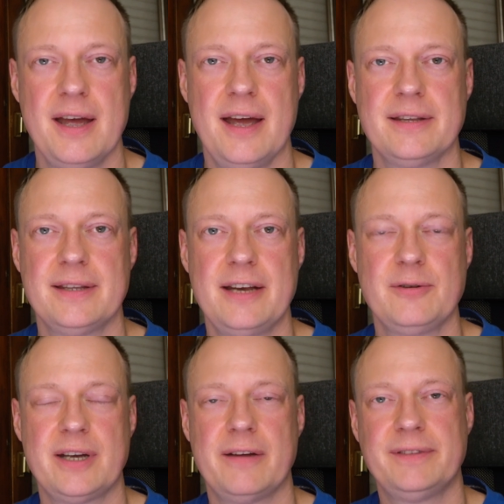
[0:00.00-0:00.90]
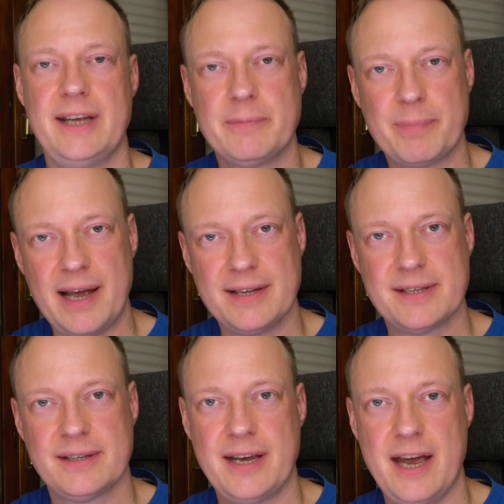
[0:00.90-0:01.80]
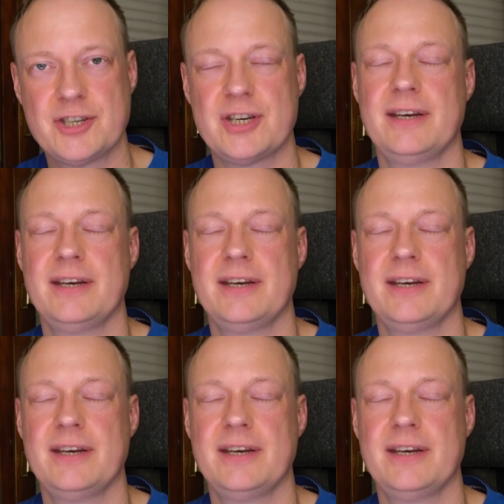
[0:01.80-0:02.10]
and then you have 10 plans in the cache,